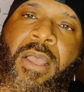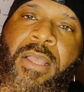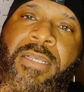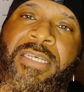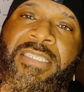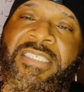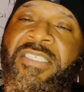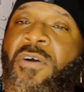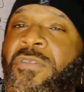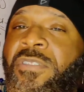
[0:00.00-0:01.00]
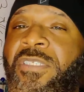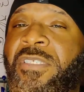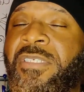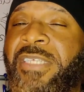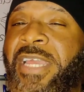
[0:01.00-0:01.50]
consult,
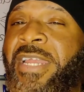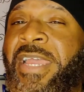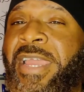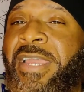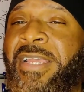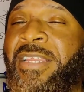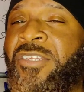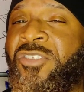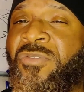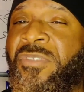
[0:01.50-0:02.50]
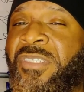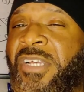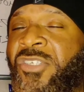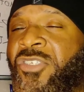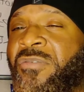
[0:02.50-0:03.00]
get a initial
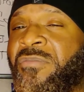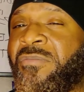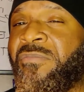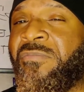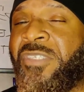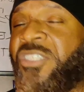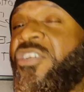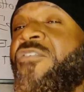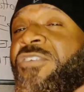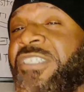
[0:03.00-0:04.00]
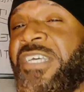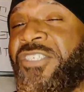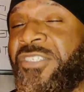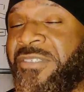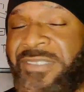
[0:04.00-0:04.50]
session, discovery
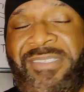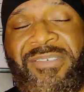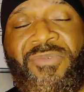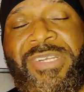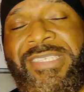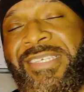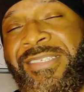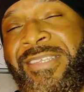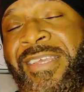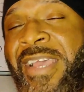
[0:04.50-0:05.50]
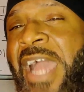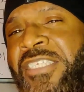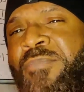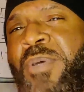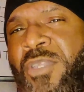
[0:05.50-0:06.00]
session, what it says. I
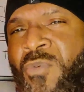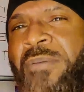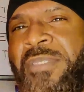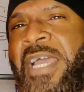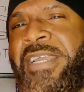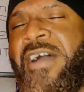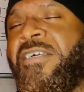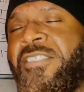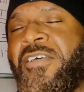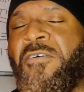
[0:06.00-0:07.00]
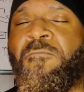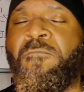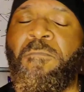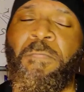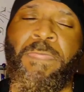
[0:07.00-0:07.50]
just built a website, y'all, so
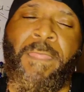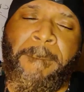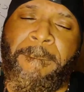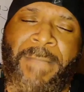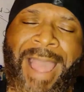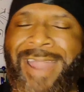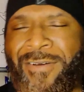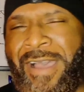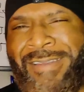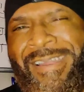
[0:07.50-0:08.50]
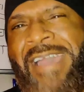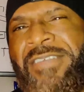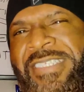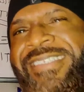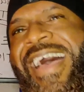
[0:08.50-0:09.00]
I don't have it
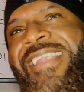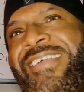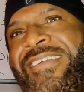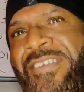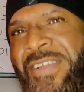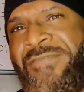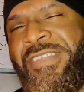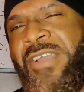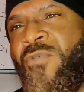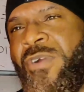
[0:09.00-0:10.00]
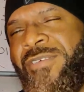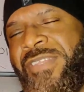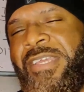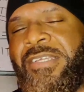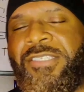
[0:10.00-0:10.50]
solid and everything and where
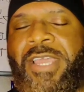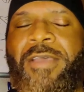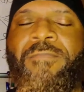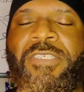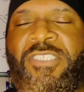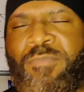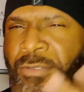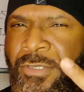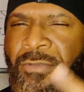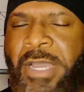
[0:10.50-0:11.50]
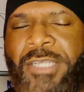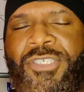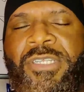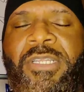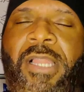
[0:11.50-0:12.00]
everything is yet. I just built 2
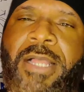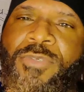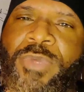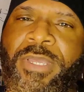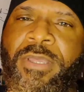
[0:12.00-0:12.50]
actually last week.